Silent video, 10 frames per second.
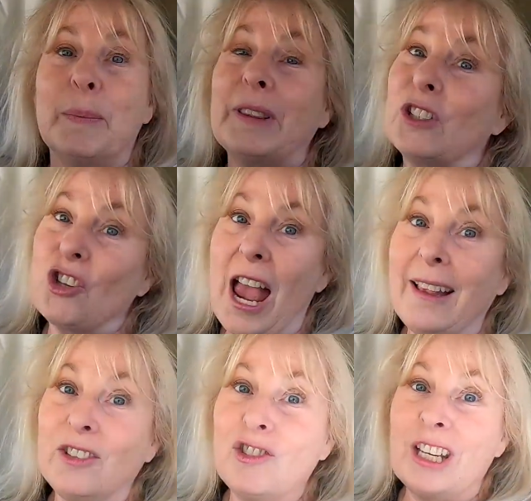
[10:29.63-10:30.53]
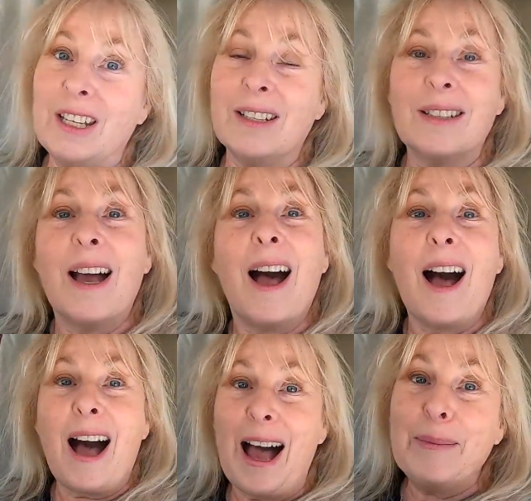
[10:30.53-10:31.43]
But the challenge is,
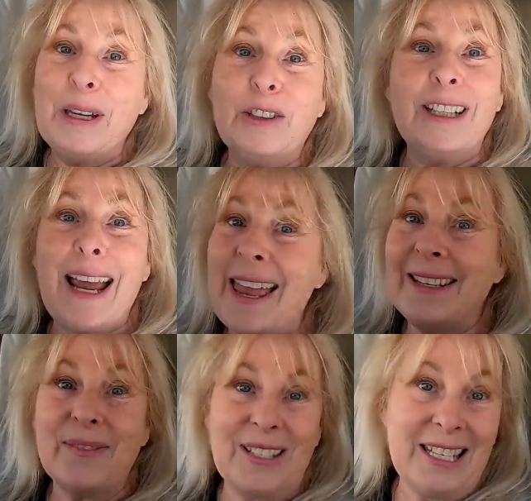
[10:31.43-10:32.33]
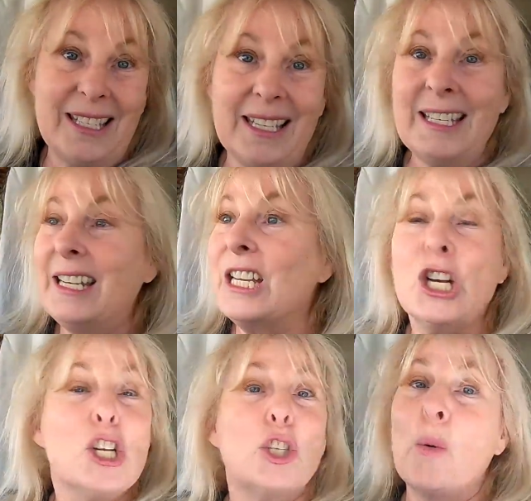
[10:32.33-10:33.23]
I'm here at end of season,
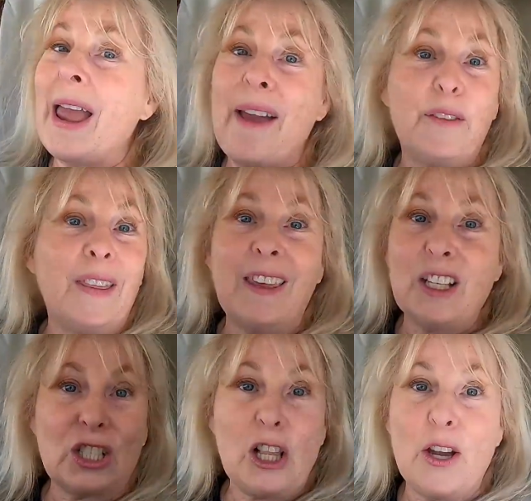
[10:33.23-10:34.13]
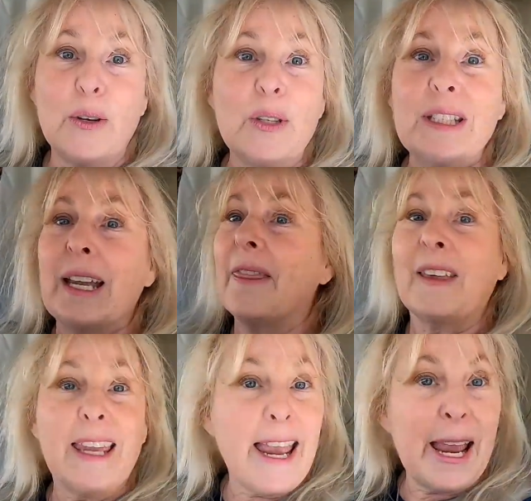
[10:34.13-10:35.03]
so everything is closed. The
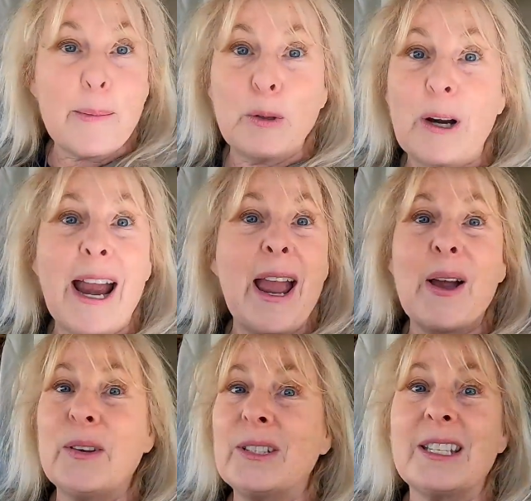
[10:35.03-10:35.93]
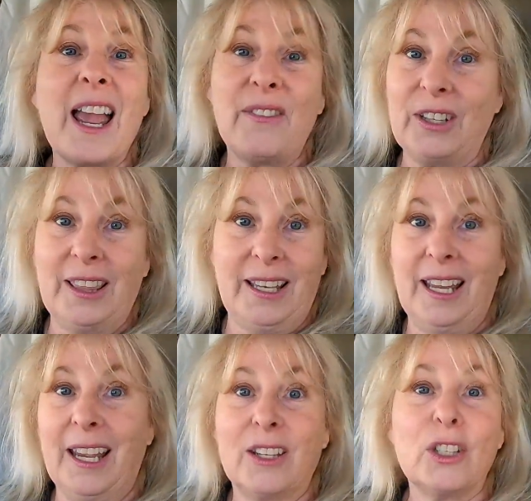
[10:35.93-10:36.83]
campgrounds,
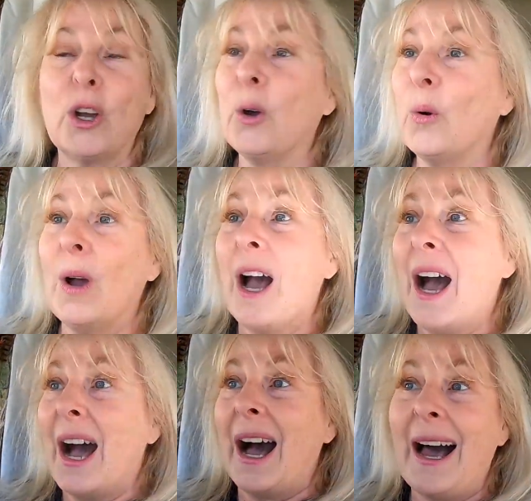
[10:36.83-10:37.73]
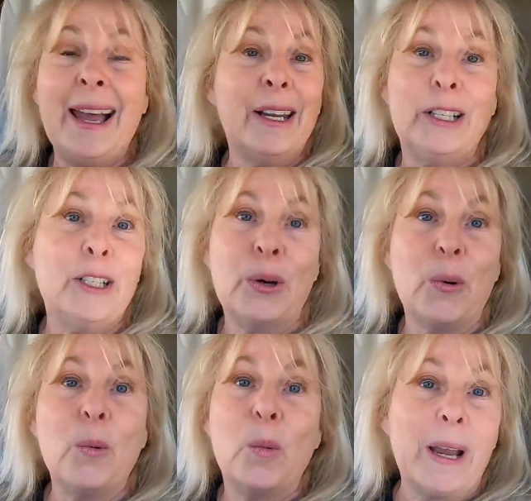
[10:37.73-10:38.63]
everything. So I didn't know
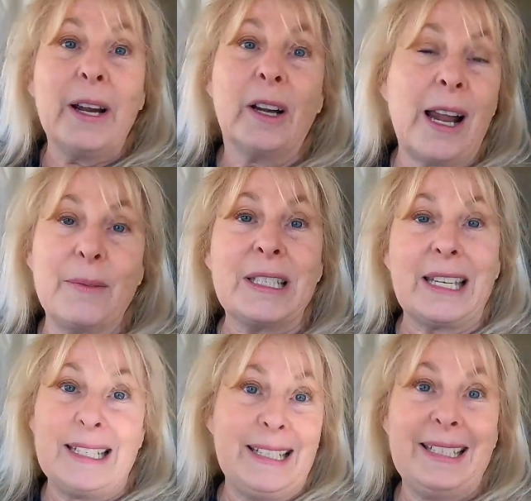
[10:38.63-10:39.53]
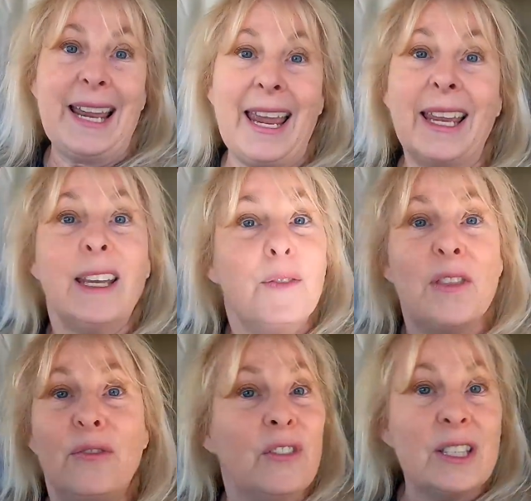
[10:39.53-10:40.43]
where I was gonna stay. Even
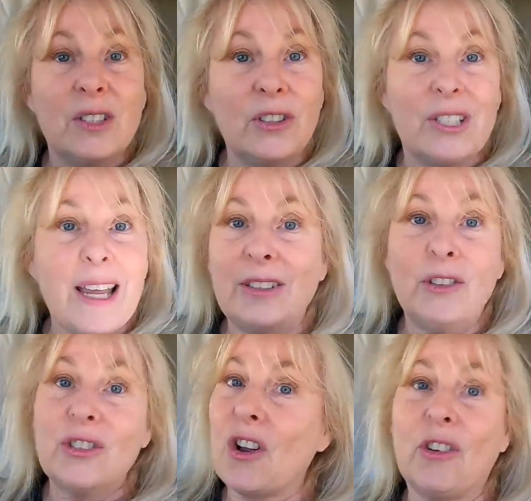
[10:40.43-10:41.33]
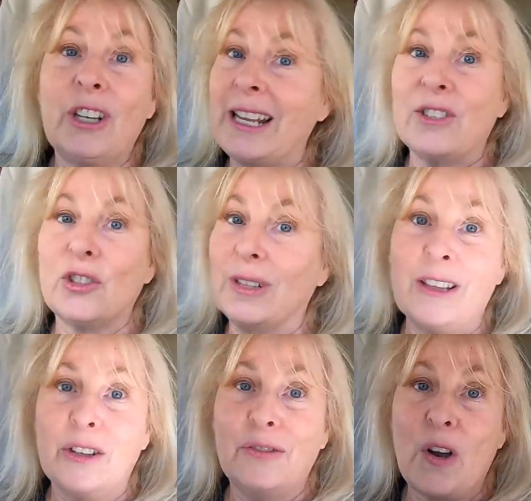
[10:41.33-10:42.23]
the visitor centers aren't answering
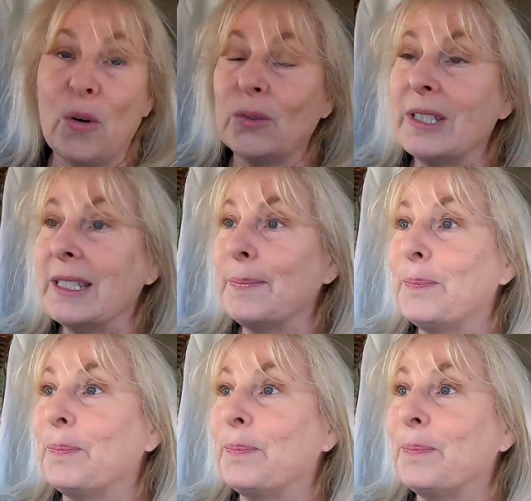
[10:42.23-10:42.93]
their phones.